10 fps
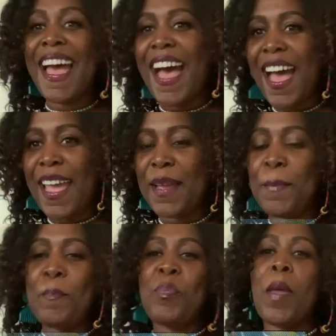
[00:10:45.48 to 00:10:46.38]
Hi,
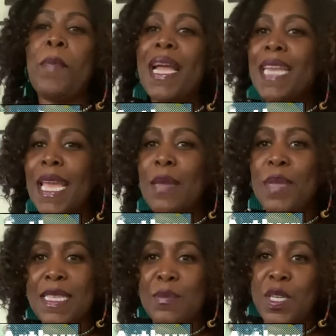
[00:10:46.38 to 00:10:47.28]
my name
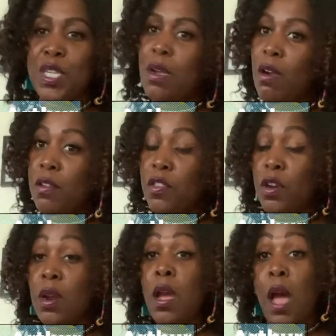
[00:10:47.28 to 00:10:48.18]
is Amisha
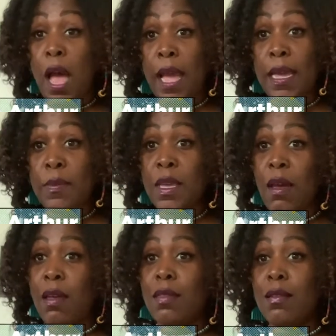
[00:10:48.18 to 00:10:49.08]
Arthur. I am the
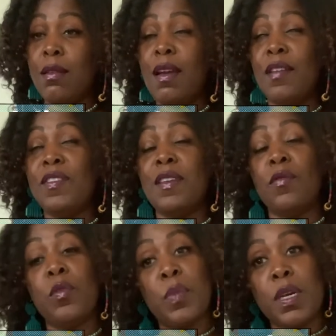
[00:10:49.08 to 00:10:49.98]
author of
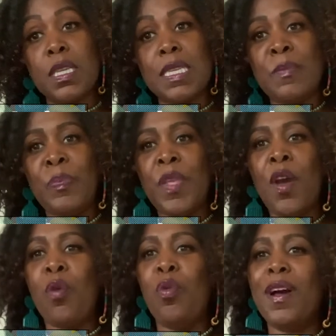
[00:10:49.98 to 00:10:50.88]
several books.
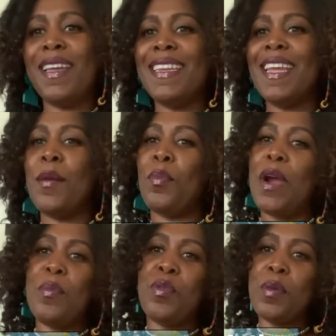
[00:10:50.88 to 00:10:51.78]
One,
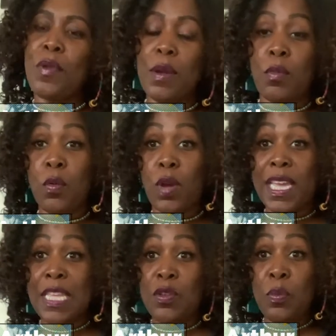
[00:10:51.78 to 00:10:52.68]
Brown Boy, Brown Boy, What
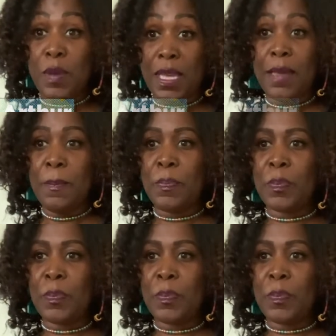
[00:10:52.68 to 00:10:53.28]
Can You Be?